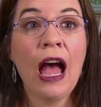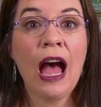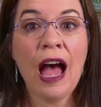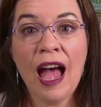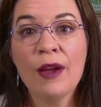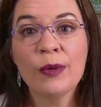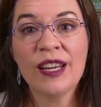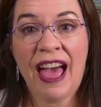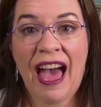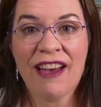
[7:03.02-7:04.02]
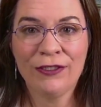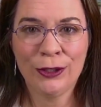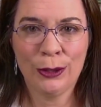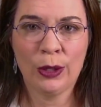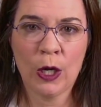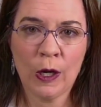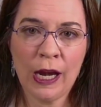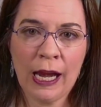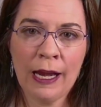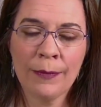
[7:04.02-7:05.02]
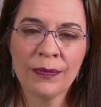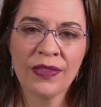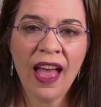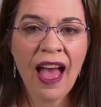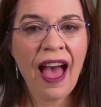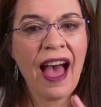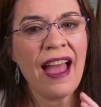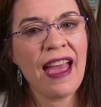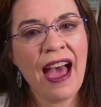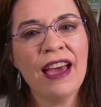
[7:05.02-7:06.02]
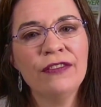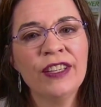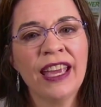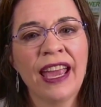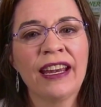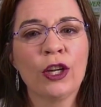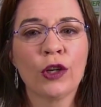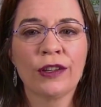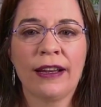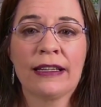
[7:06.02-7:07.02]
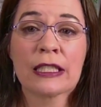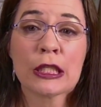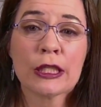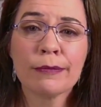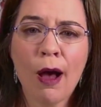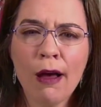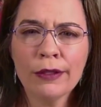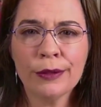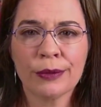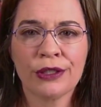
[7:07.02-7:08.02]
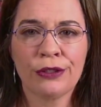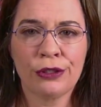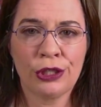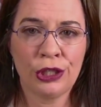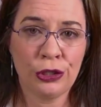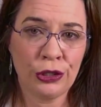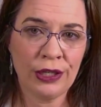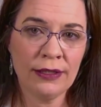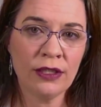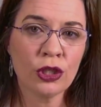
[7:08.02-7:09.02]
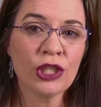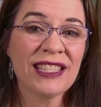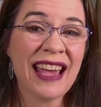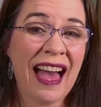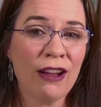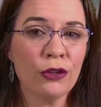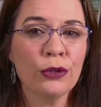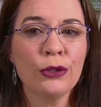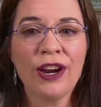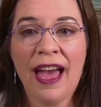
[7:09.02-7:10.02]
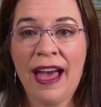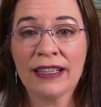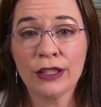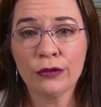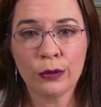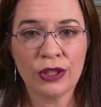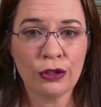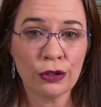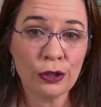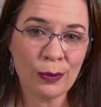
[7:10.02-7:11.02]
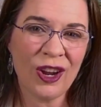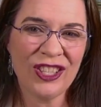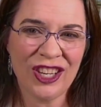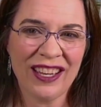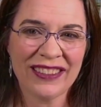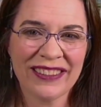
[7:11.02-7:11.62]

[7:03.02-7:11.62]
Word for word: I would have to agree. I advocate creating smaller research trees to tackle your active research projects,